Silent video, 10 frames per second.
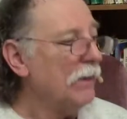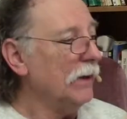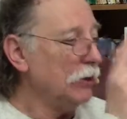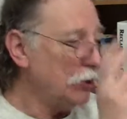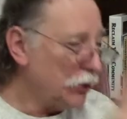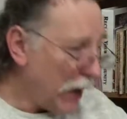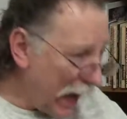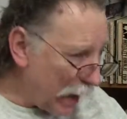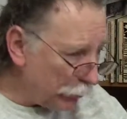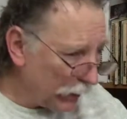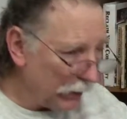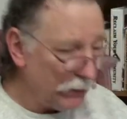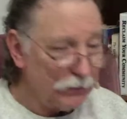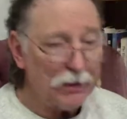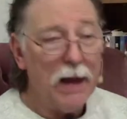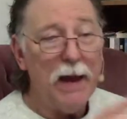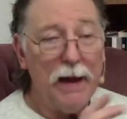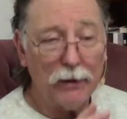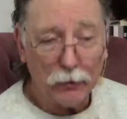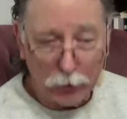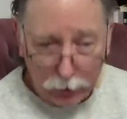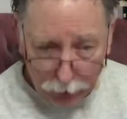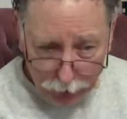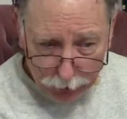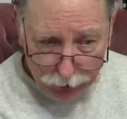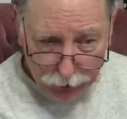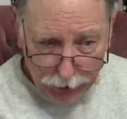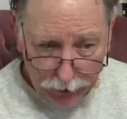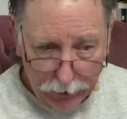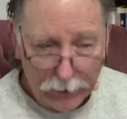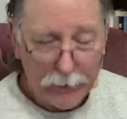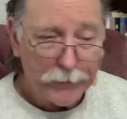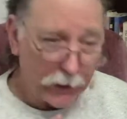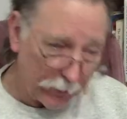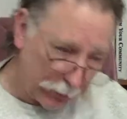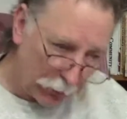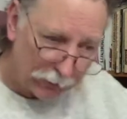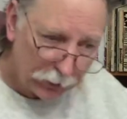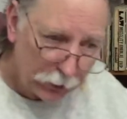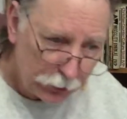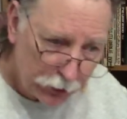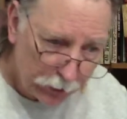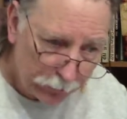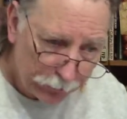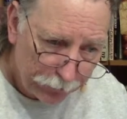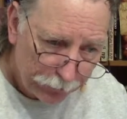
The Chaplains and Clergy of the Revolution,